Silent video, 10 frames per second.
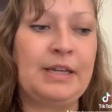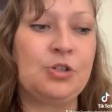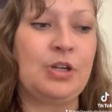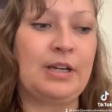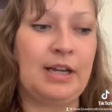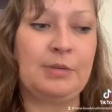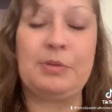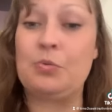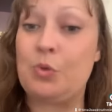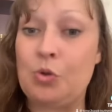into
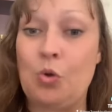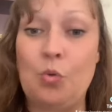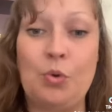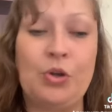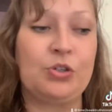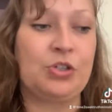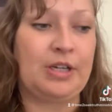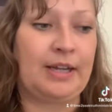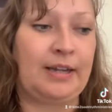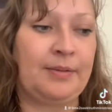alignment with your word
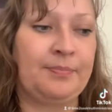today.